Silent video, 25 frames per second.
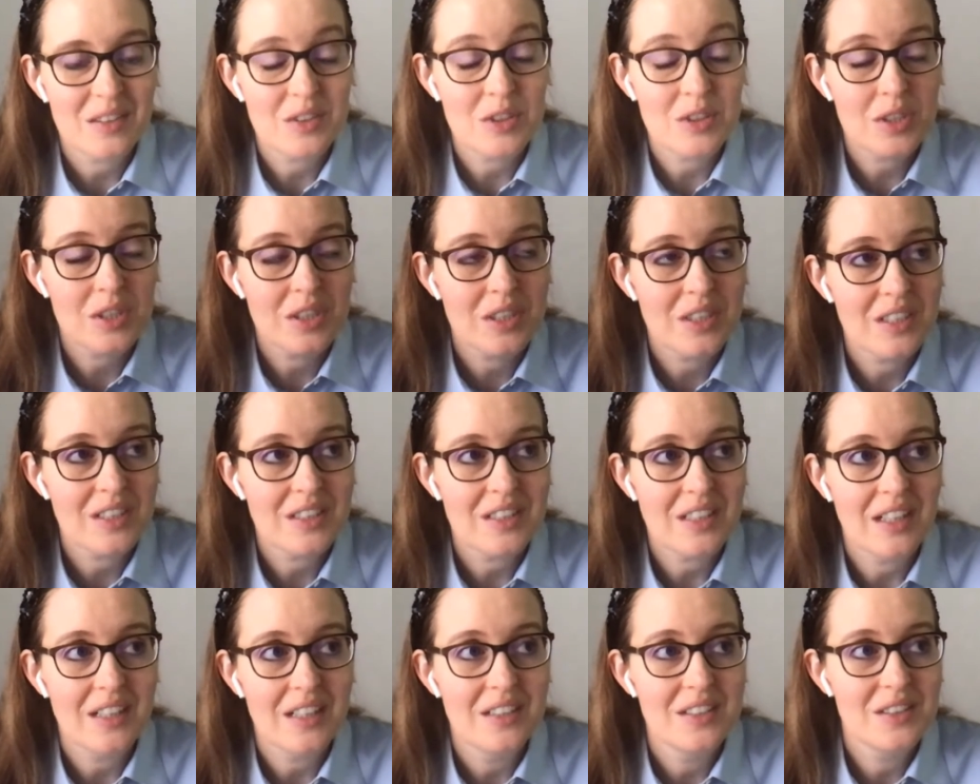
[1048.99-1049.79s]
just
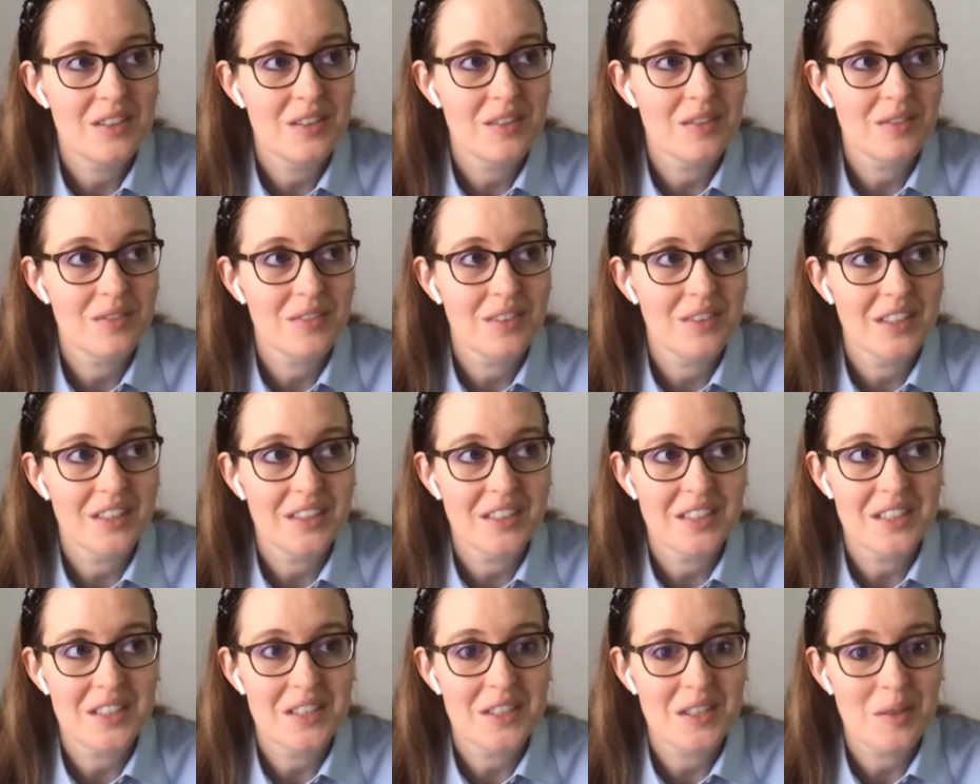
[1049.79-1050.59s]
tons of
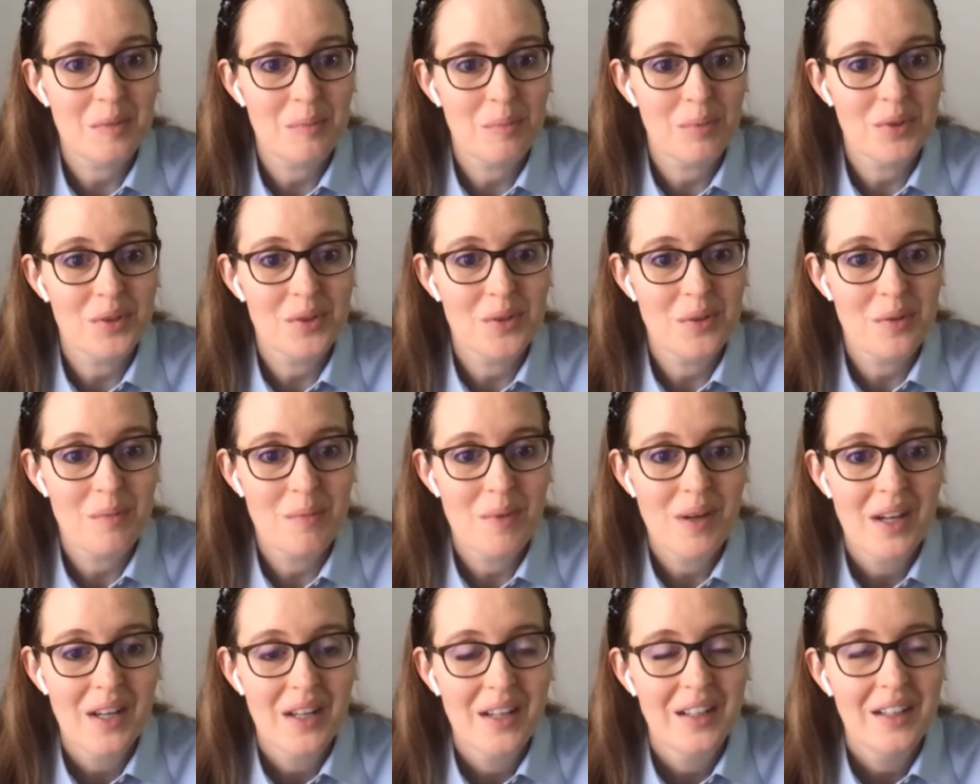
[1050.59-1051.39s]
lilies in bloom.